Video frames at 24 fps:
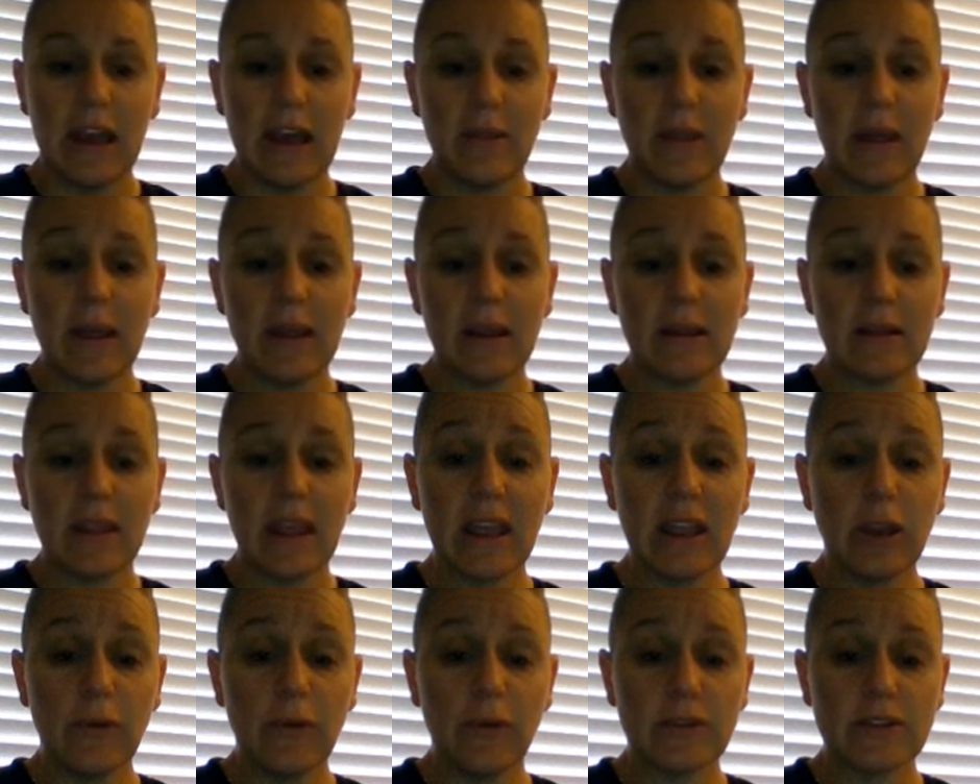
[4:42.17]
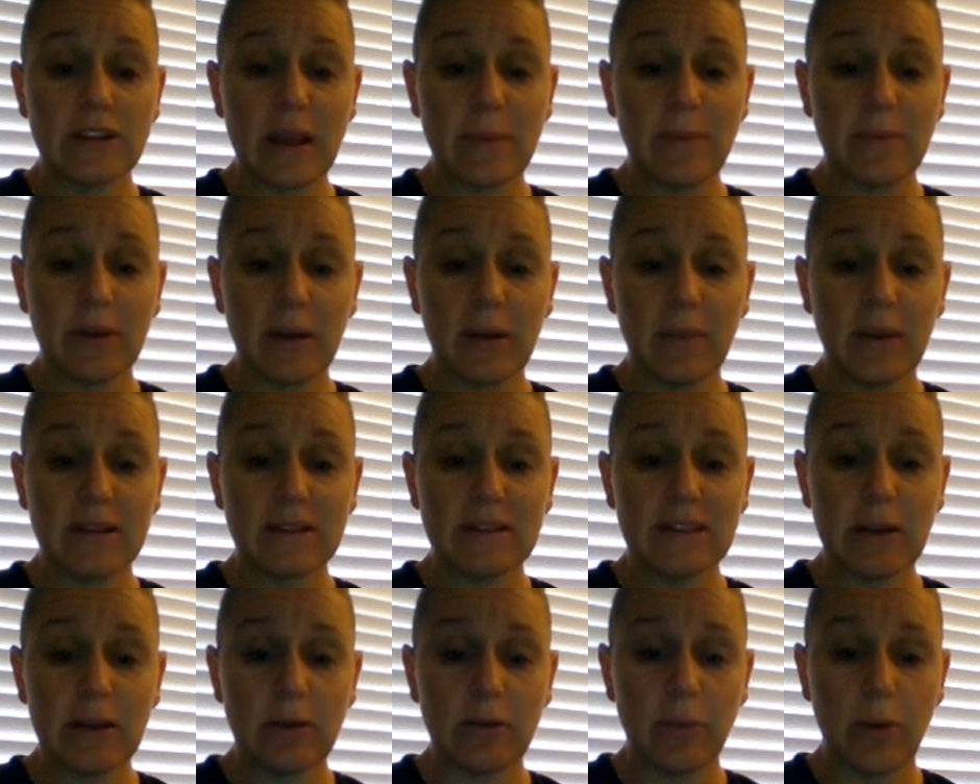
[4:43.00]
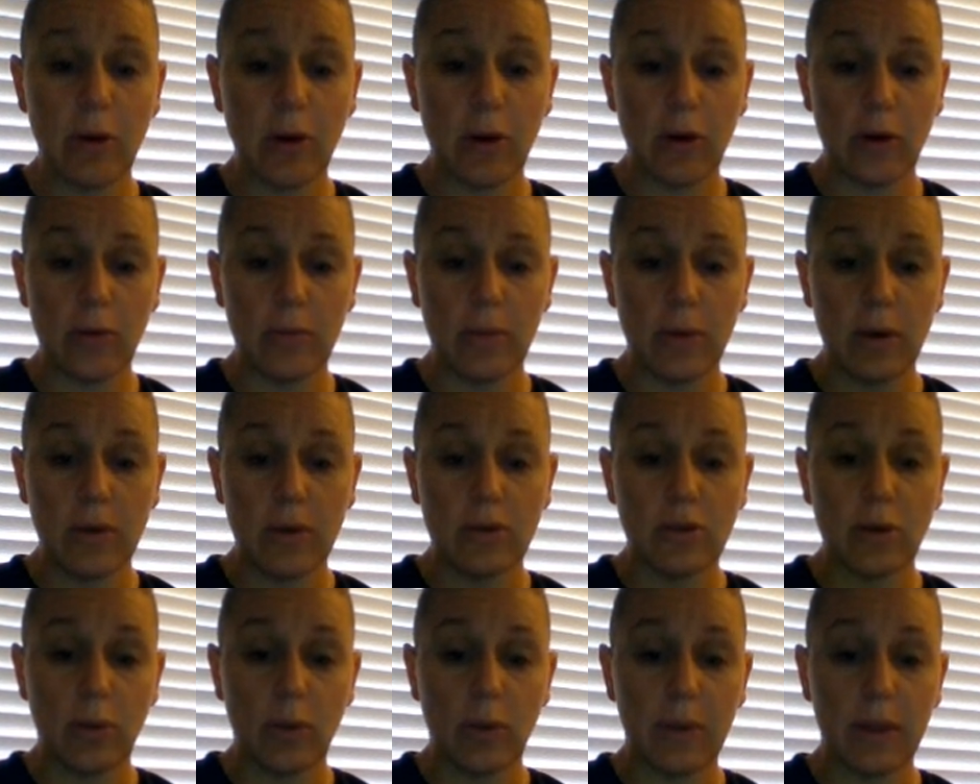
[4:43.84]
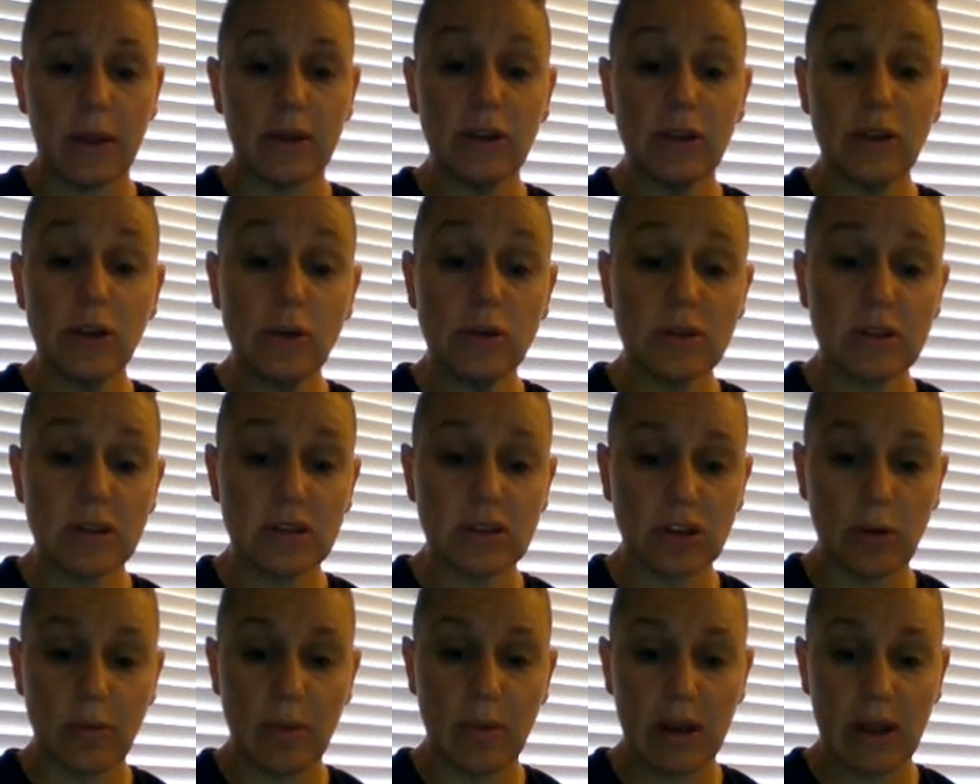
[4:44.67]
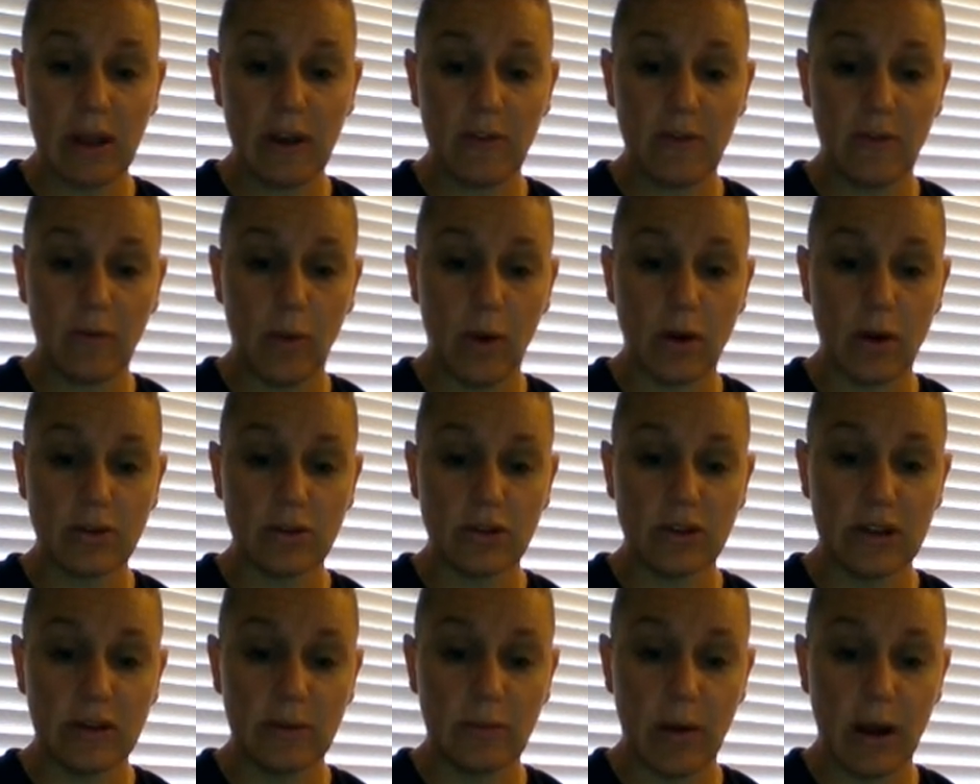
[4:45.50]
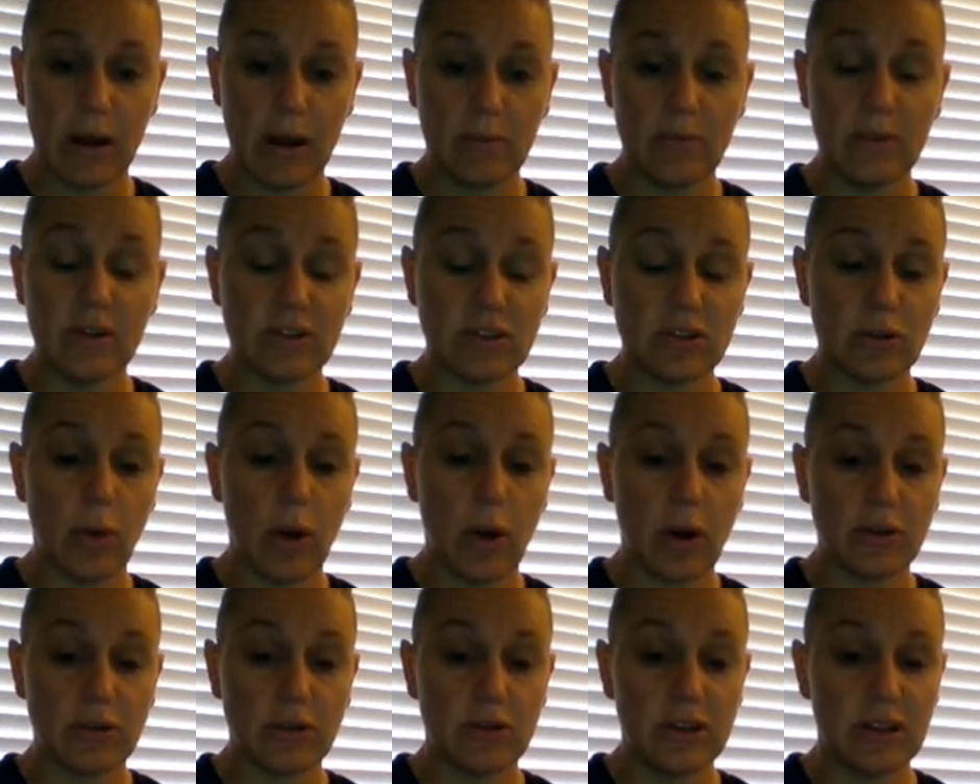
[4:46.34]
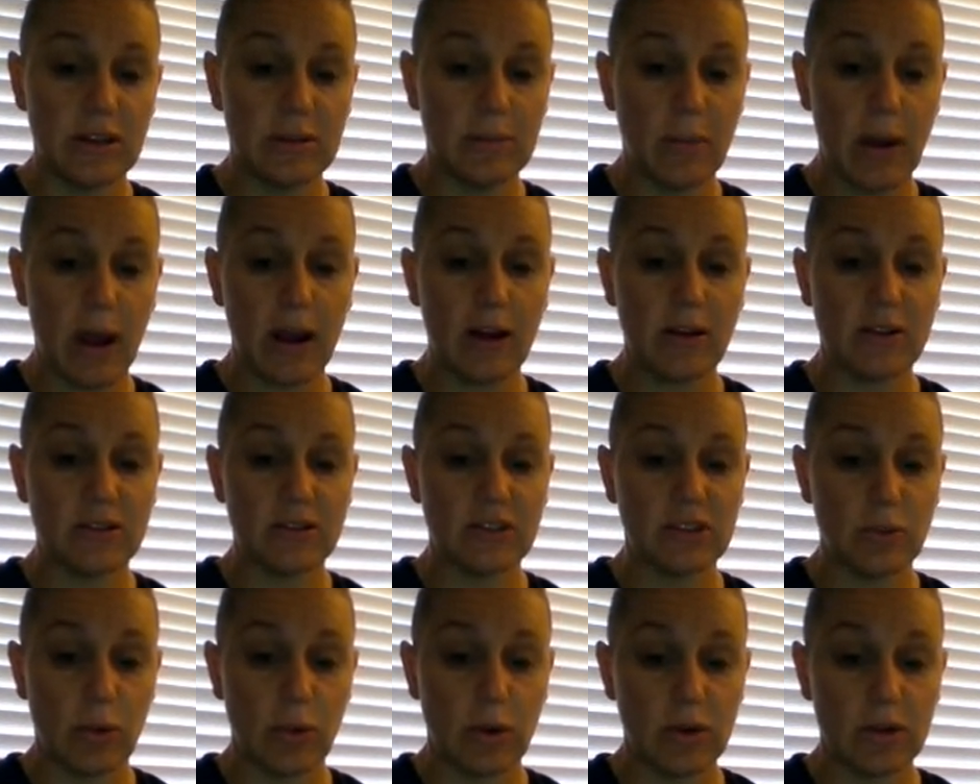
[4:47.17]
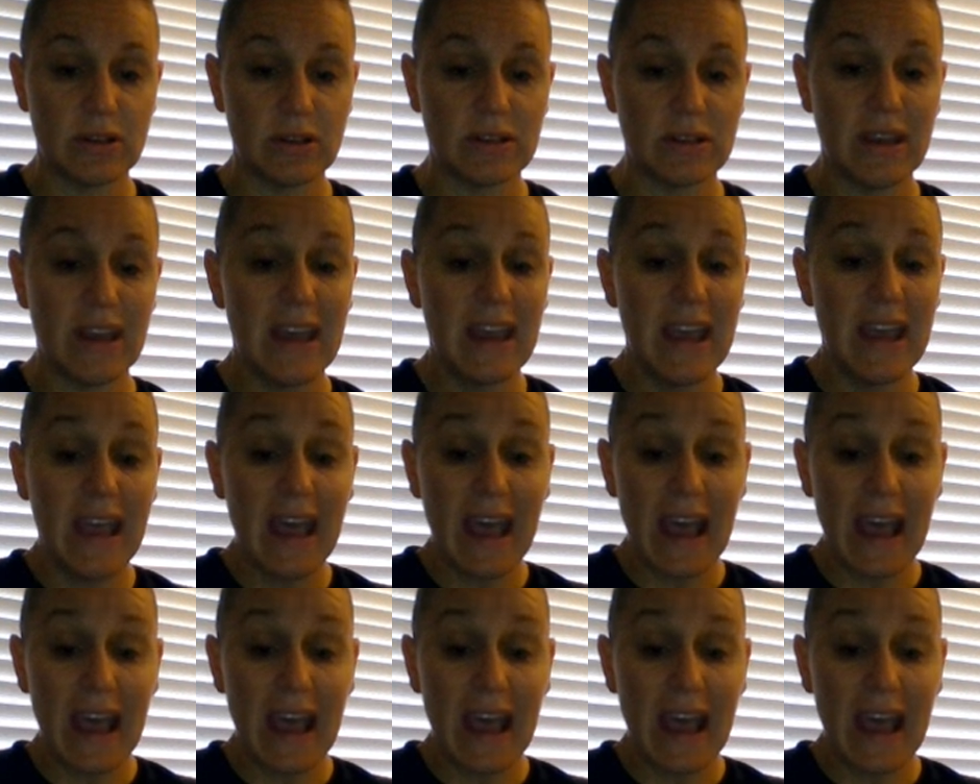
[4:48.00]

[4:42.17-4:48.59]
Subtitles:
And thank you for typing up my secret poem, the one that uses so many of Mr. Walter Dean Myers' words.